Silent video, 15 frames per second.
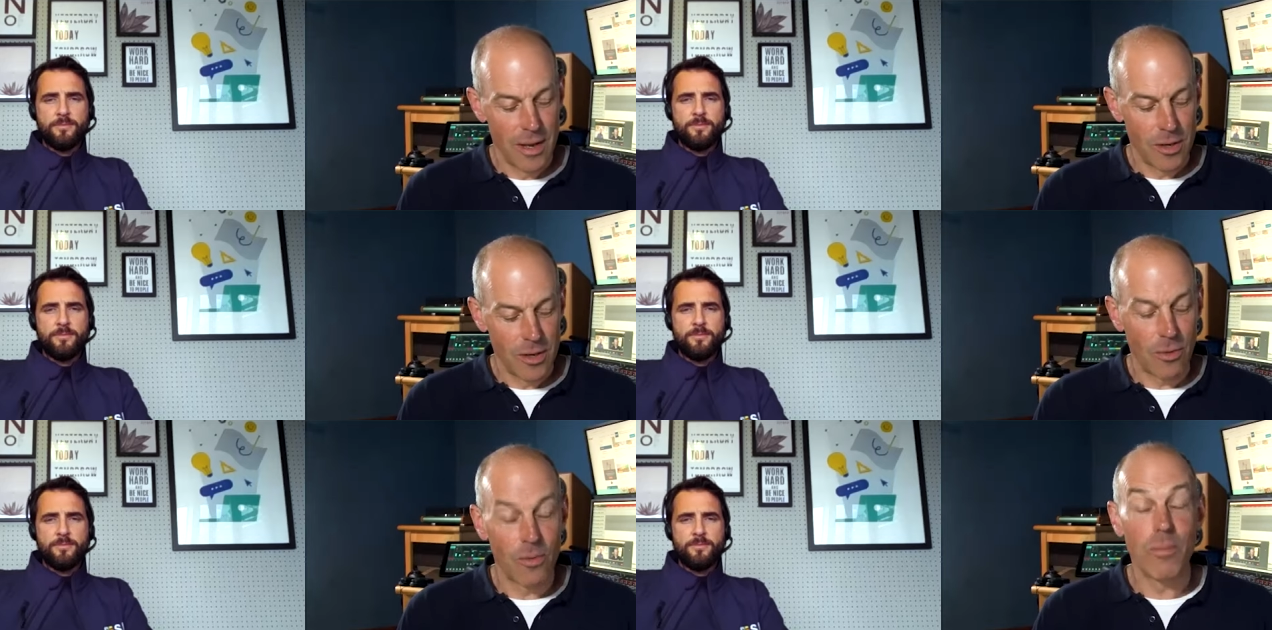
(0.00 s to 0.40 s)

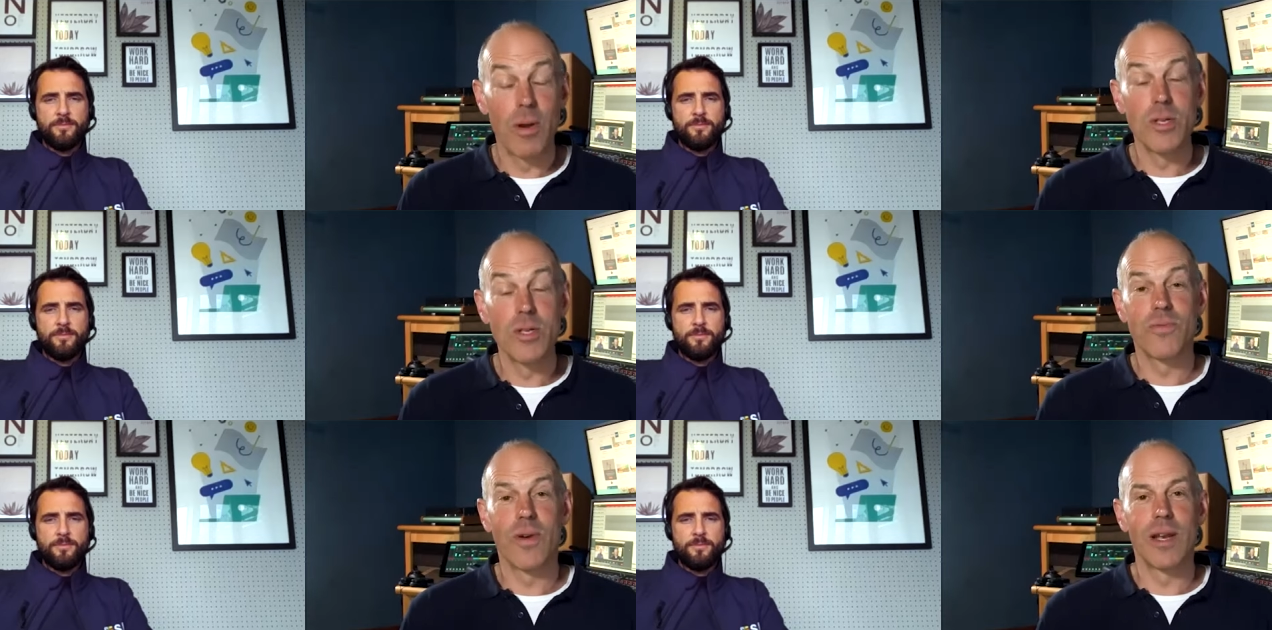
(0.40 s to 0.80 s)
Speaker 1: your
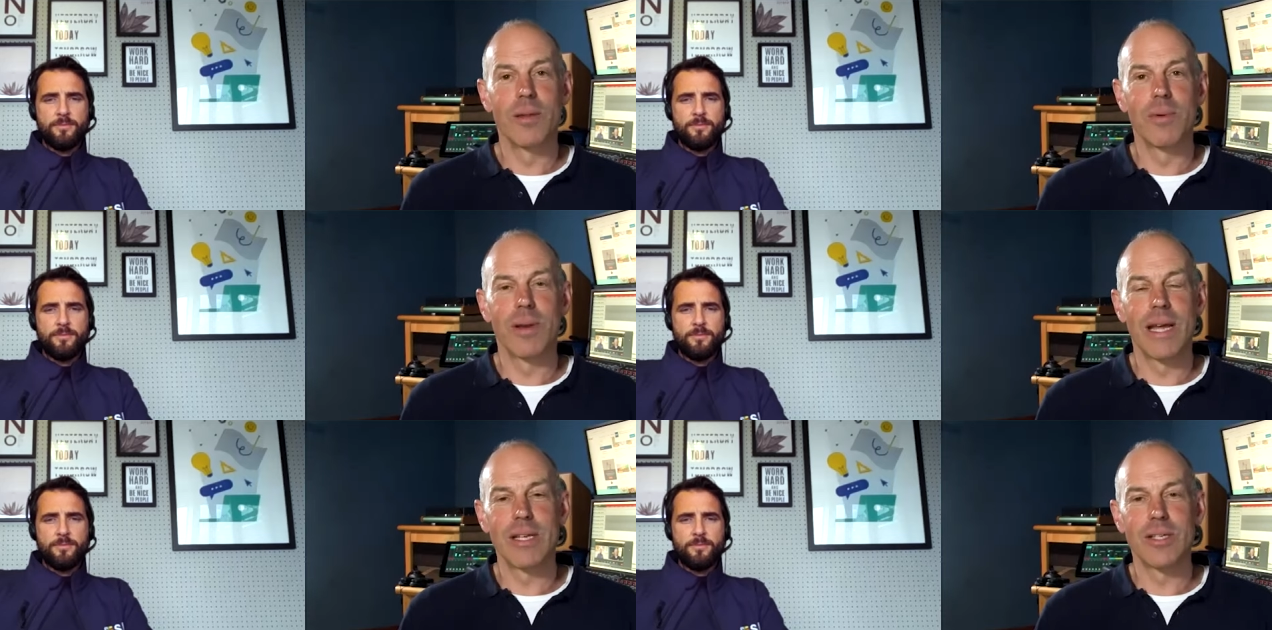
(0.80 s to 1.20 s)
most
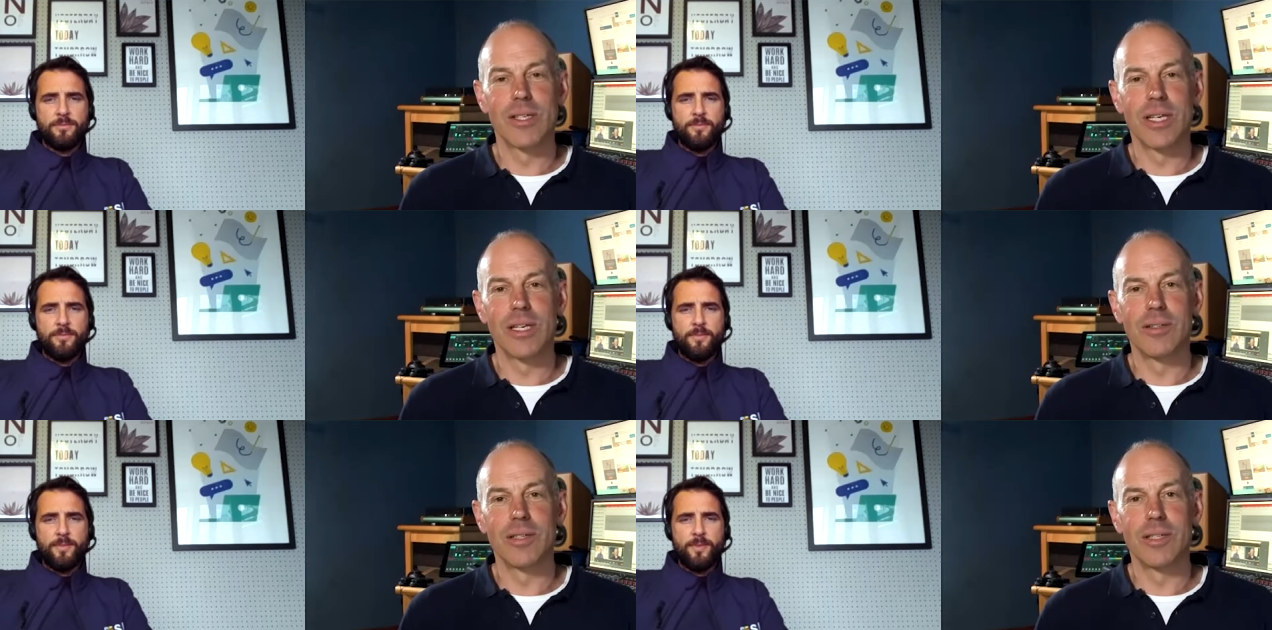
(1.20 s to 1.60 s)
valuable
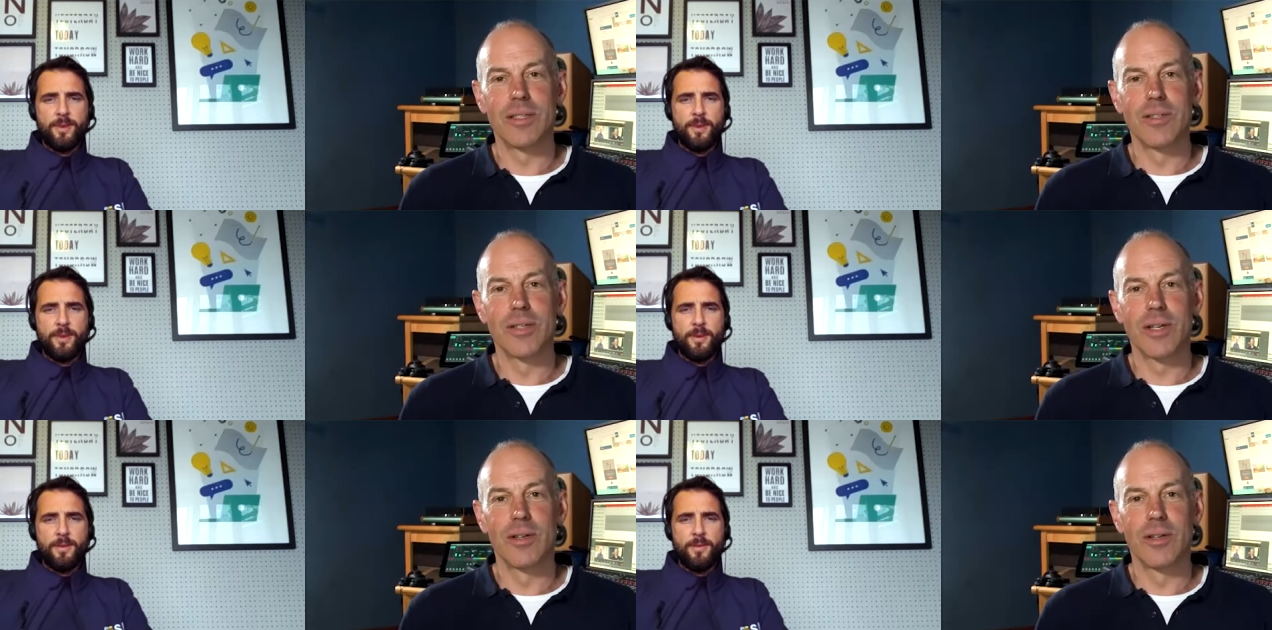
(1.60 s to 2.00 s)
asset is
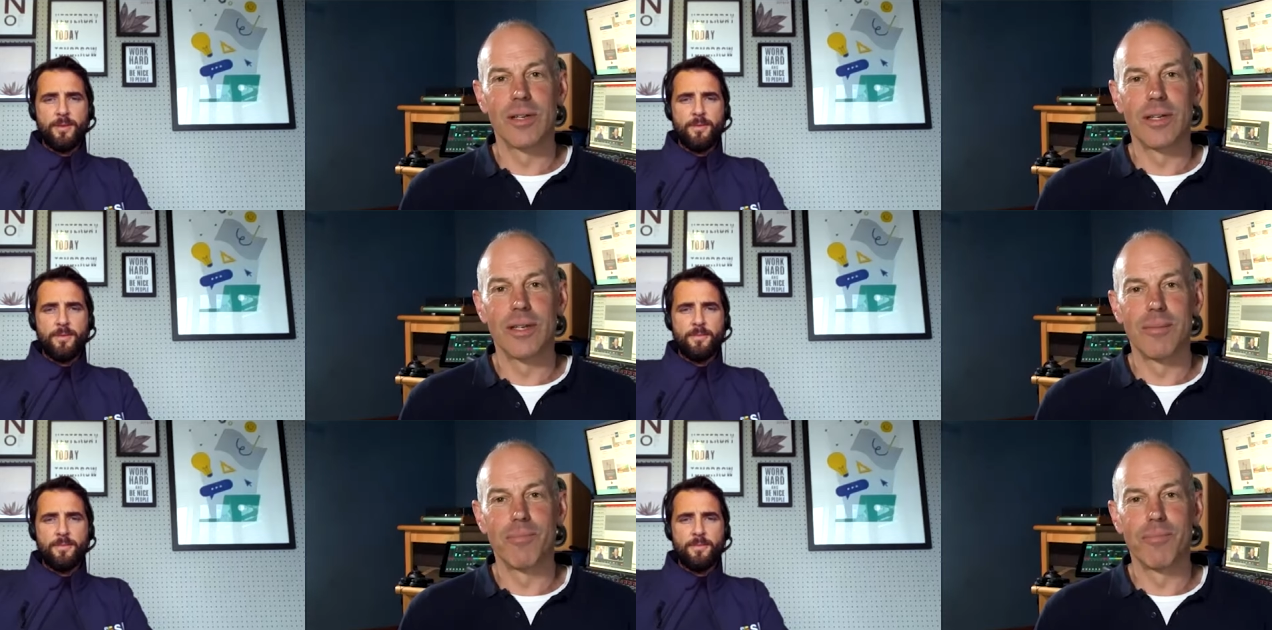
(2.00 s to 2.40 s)

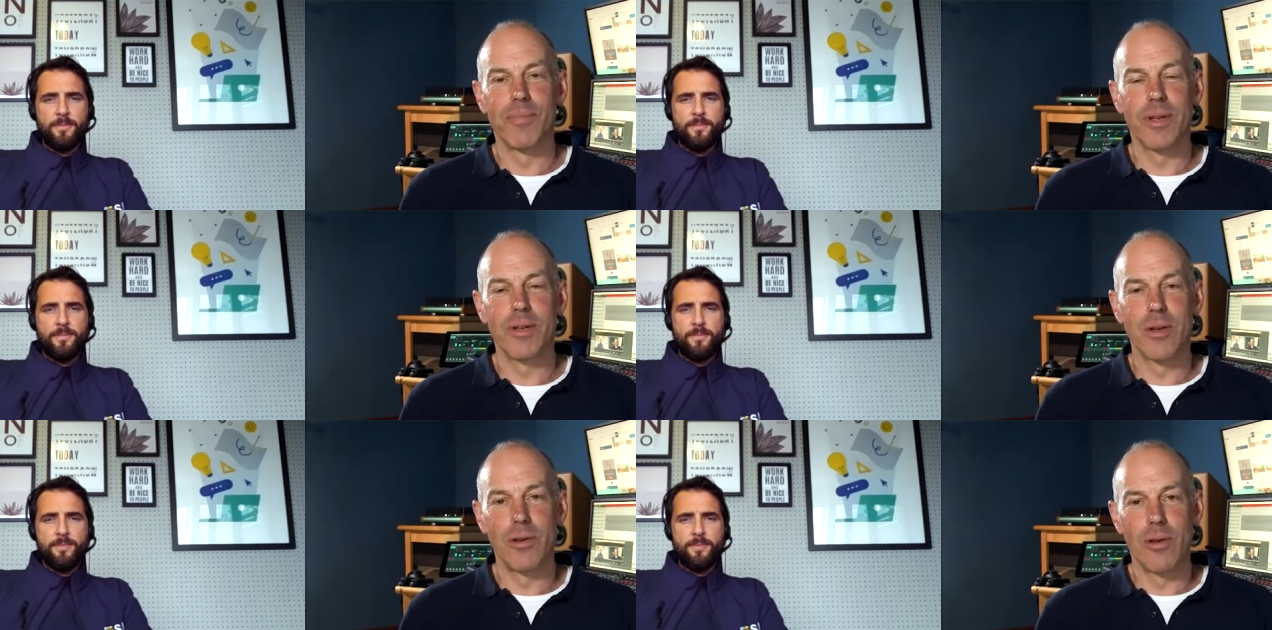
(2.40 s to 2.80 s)
suddenly
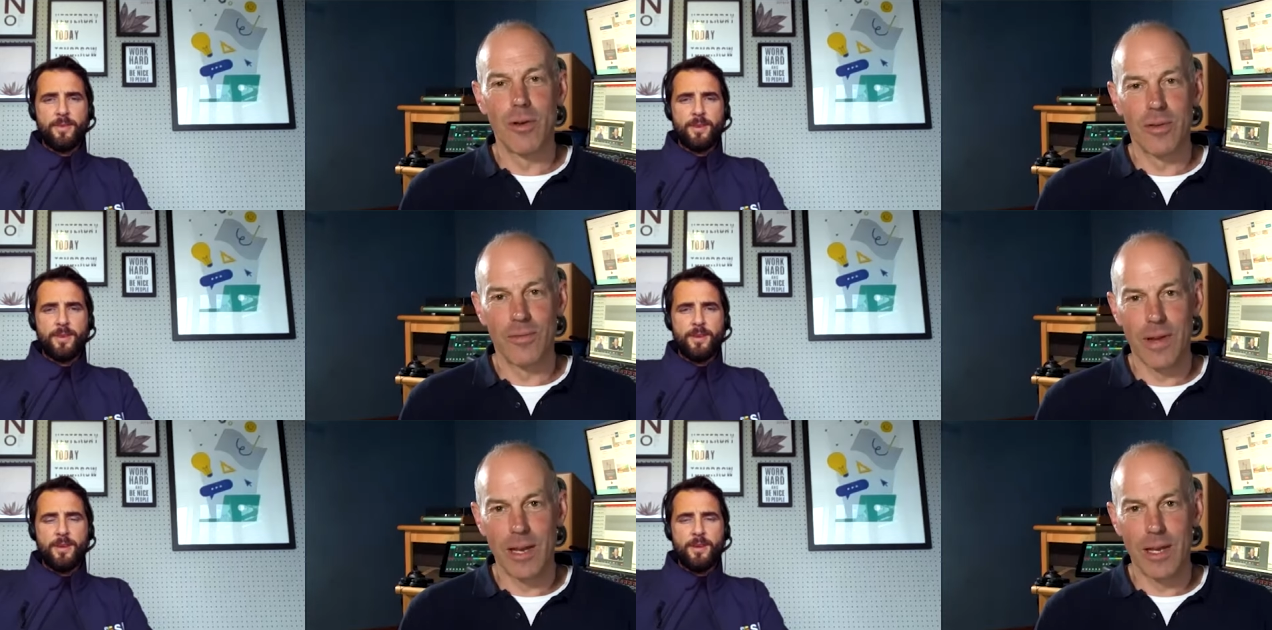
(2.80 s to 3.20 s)
no
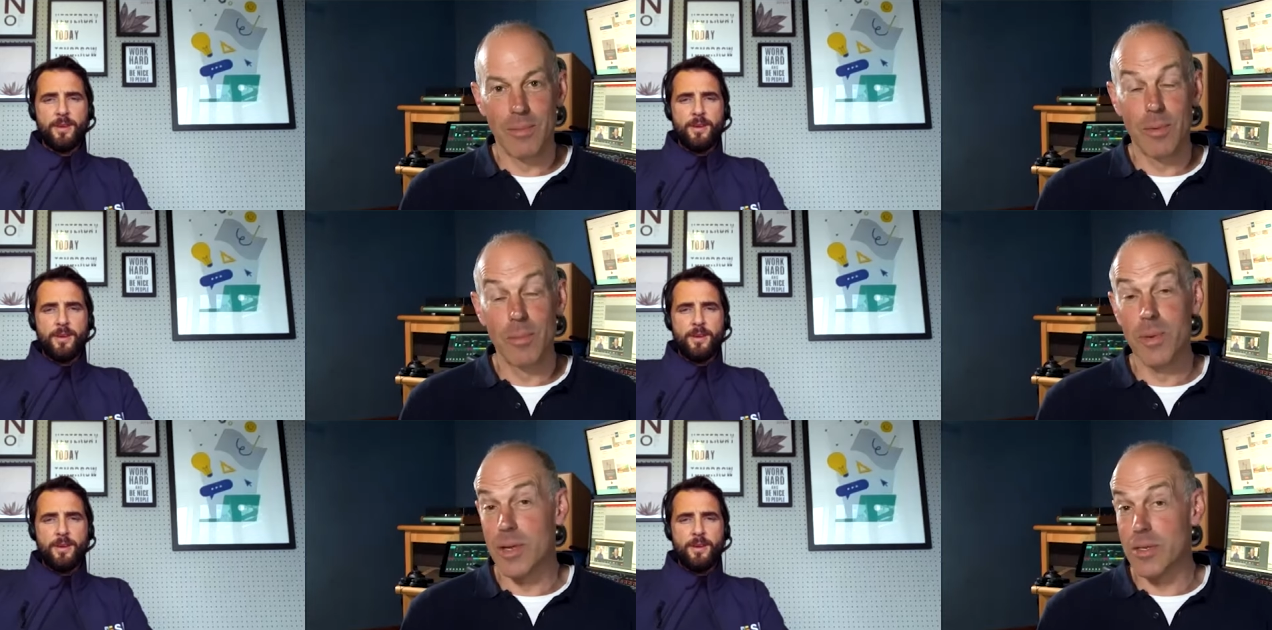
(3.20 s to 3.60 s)
longer
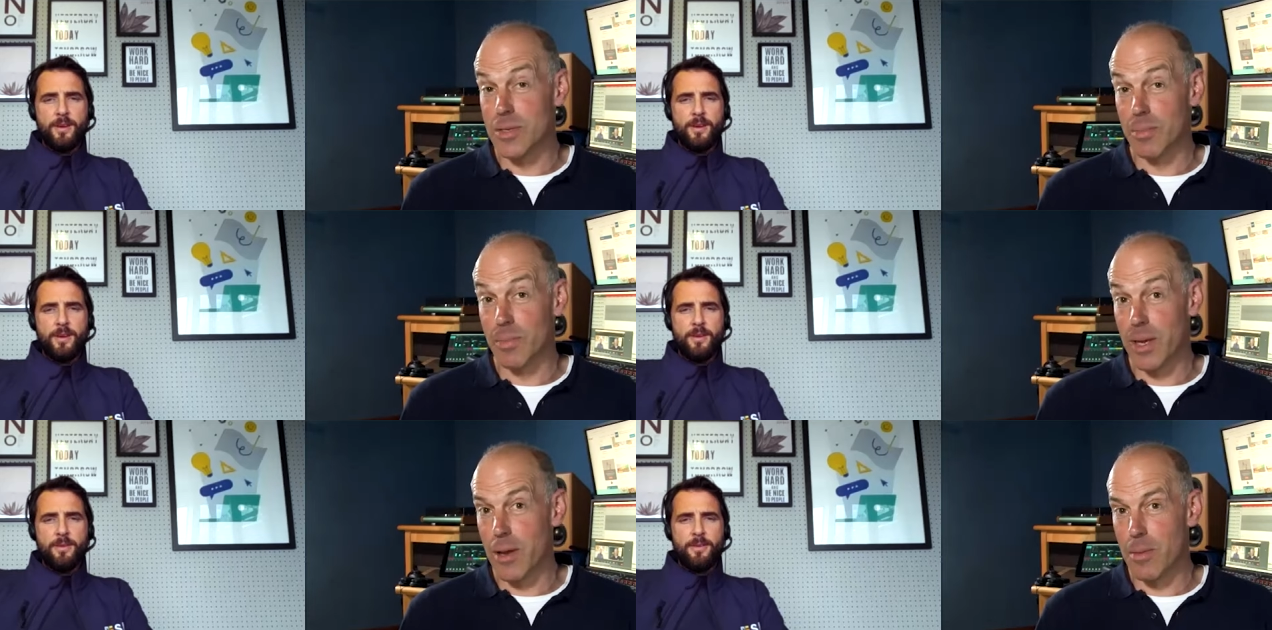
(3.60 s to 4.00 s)
valuable because
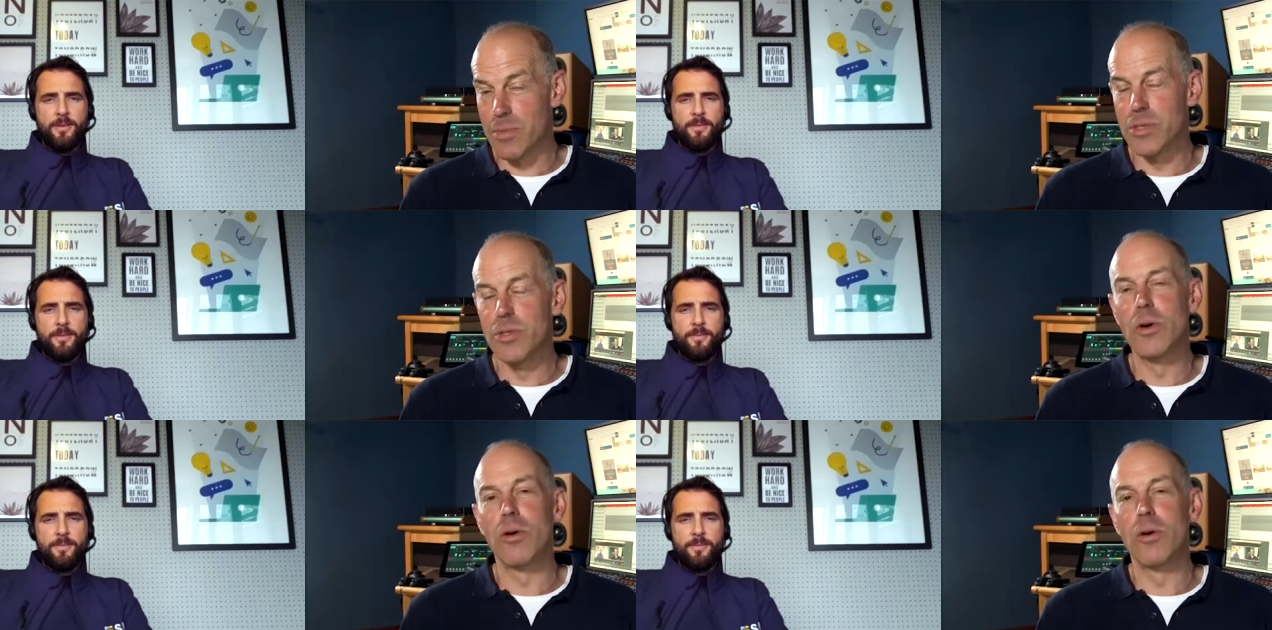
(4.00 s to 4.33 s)
it becomes